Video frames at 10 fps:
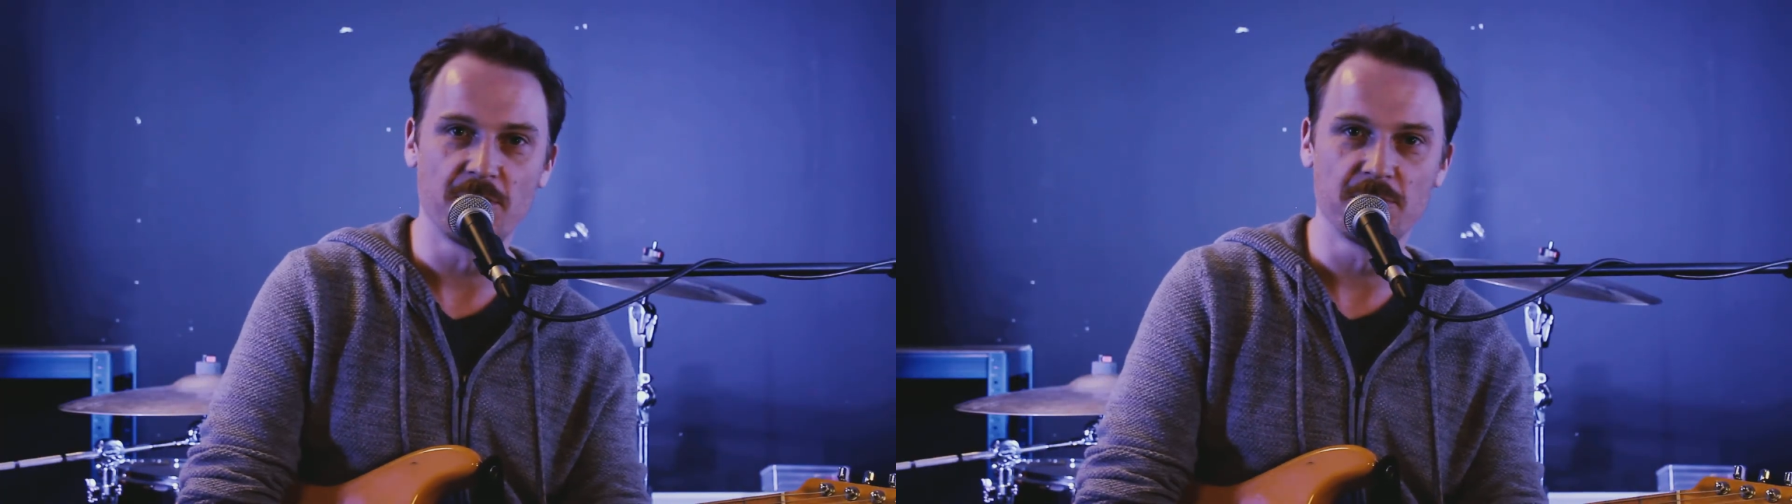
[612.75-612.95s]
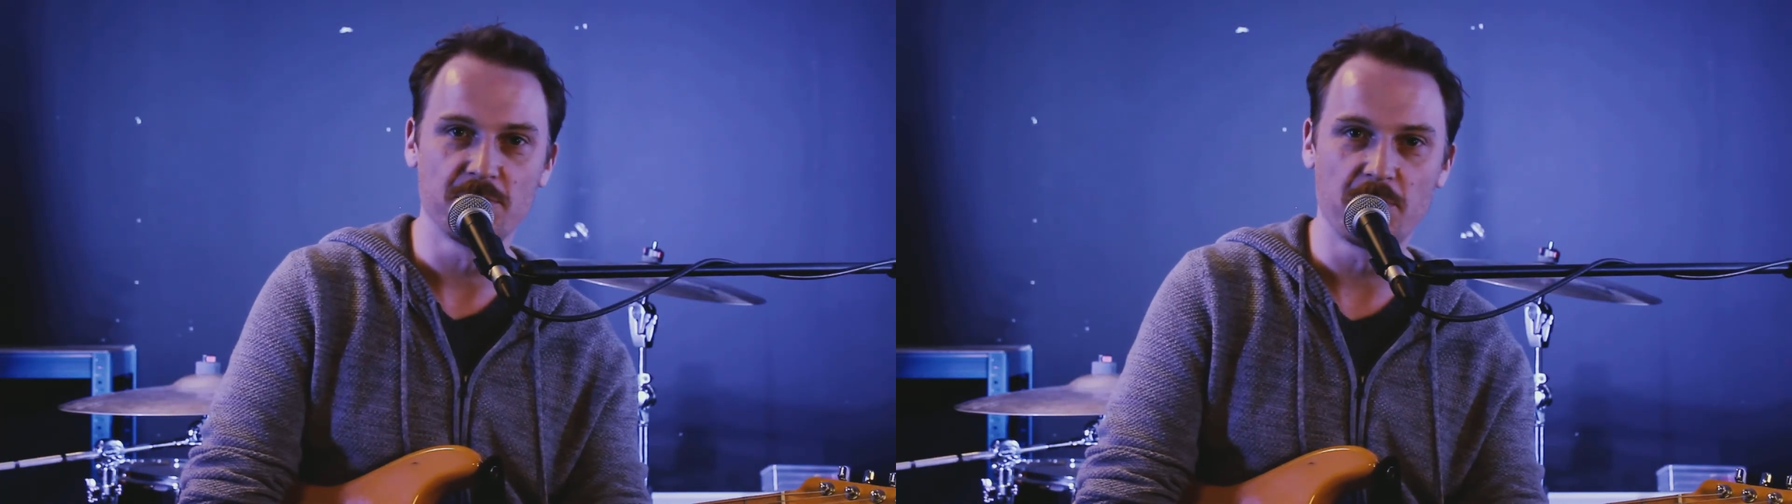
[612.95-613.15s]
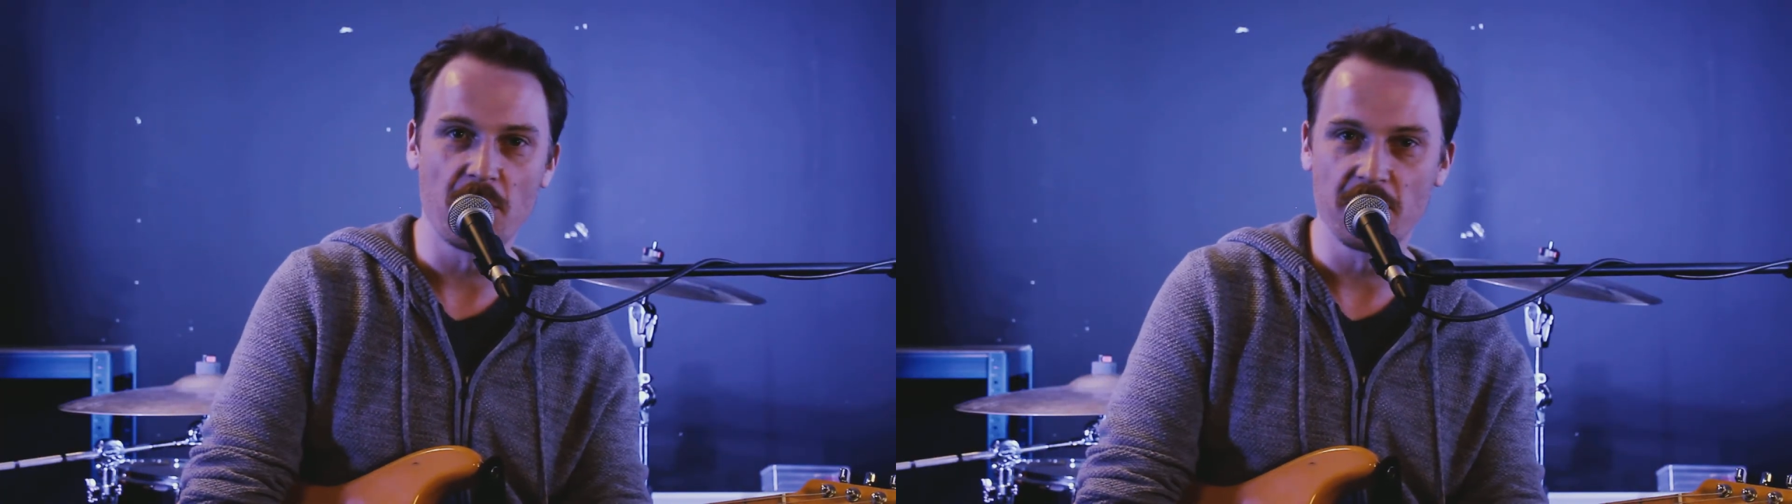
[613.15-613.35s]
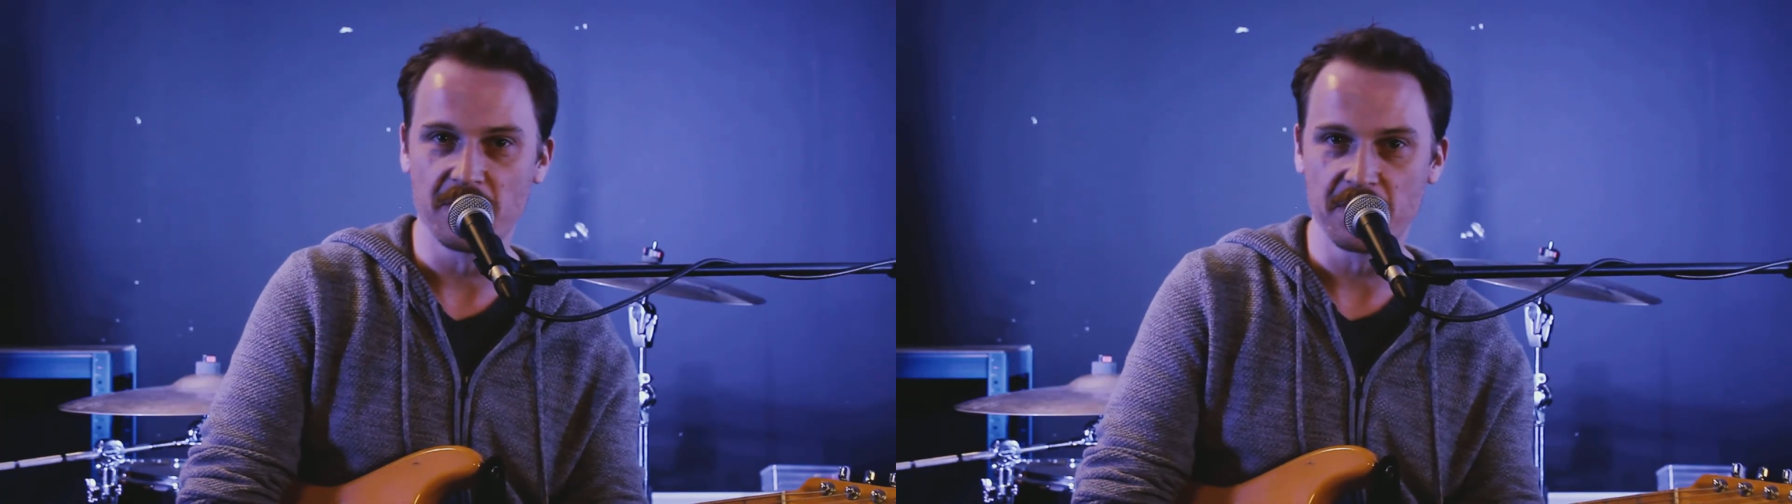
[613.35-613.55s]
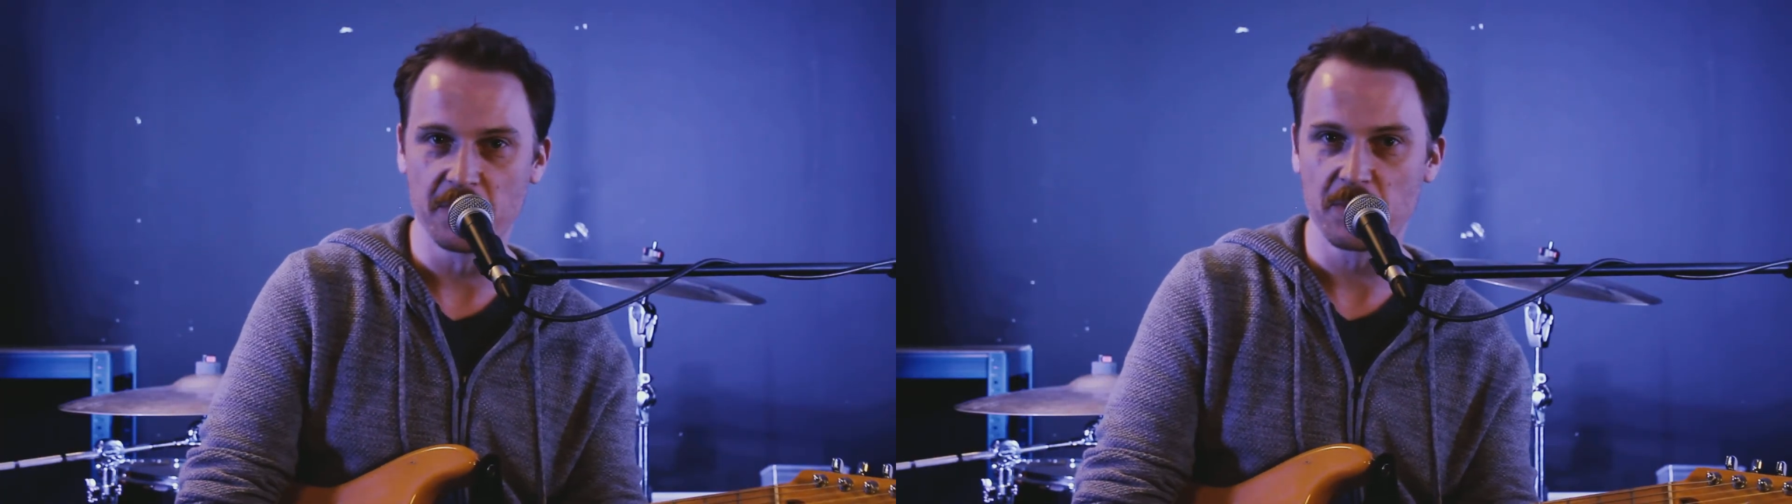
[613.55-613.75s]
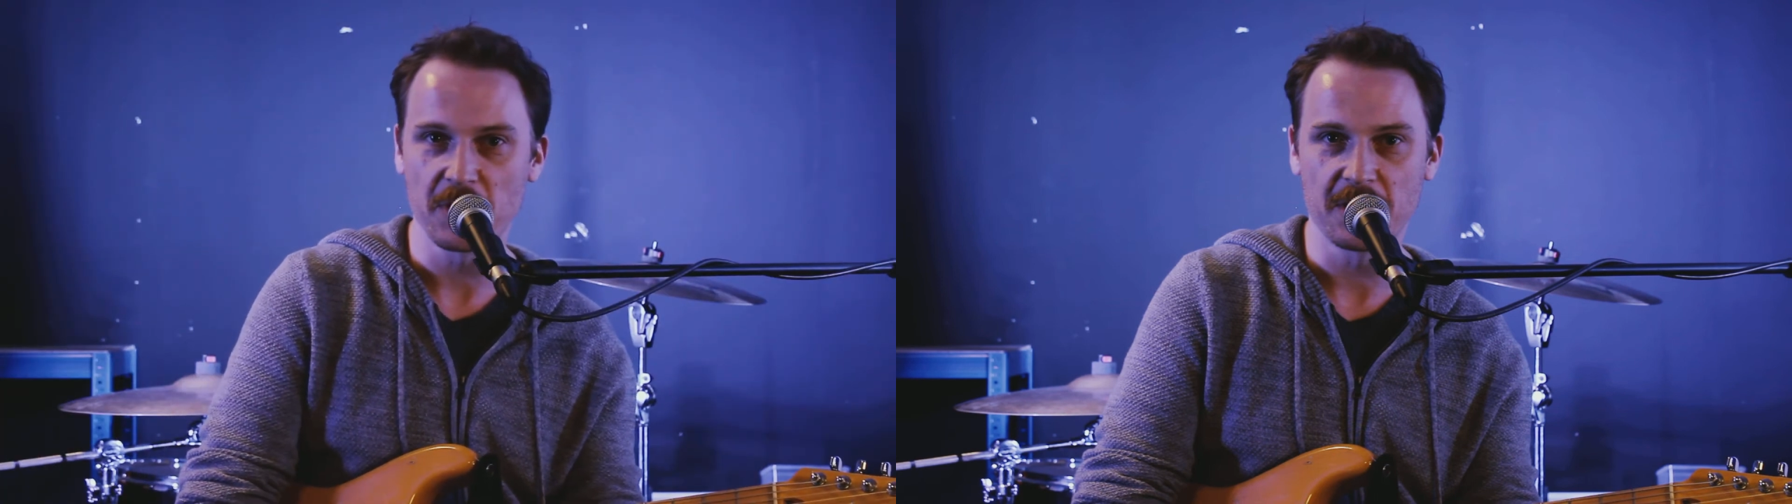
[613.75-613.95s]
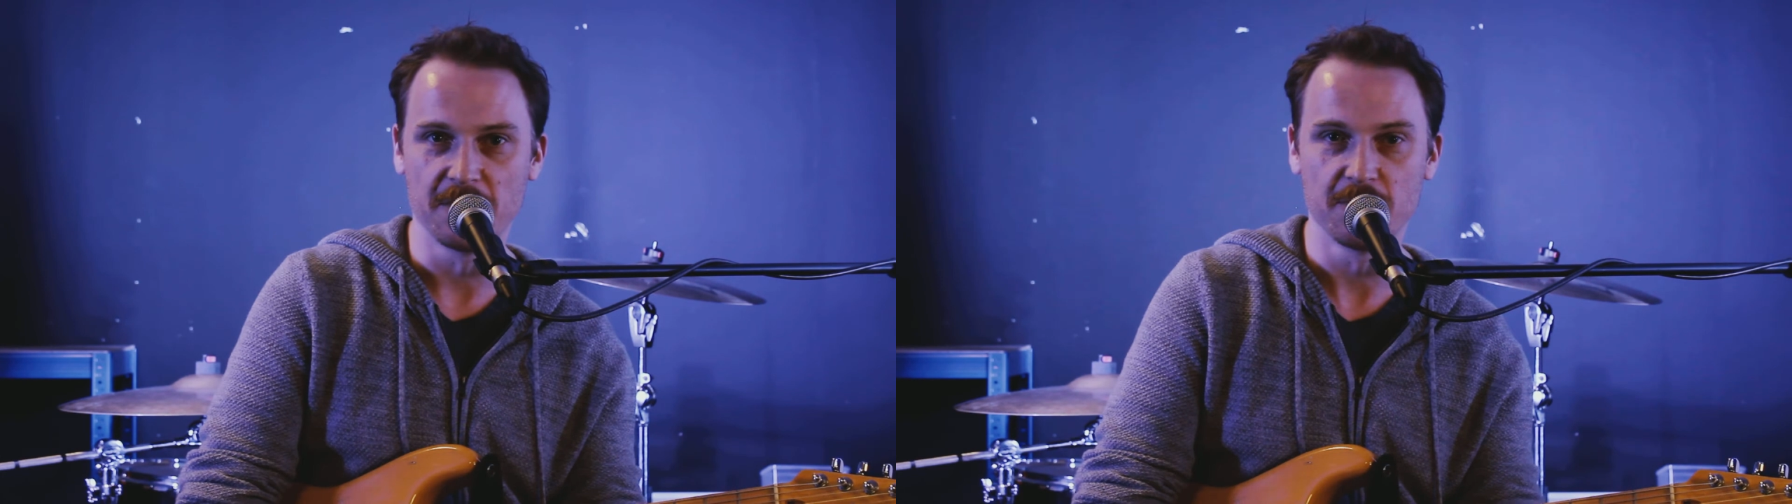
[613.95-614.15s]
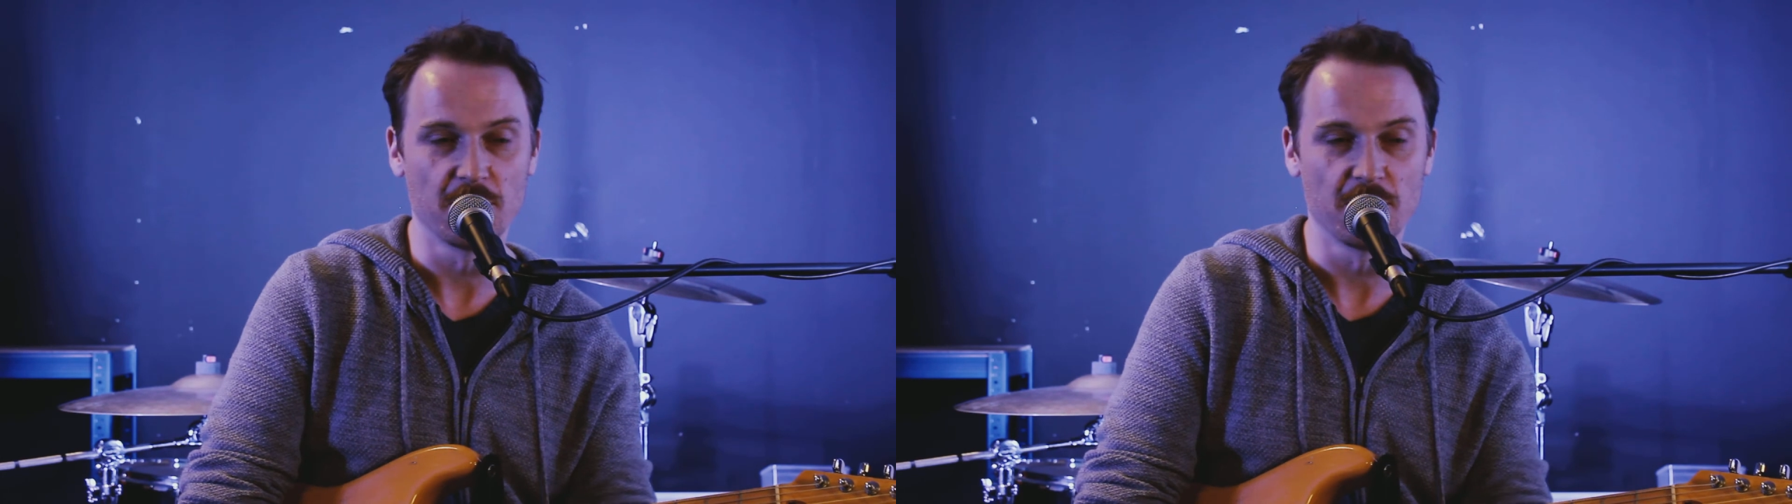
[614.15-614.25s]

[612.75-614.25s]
on polyrhythmic picking.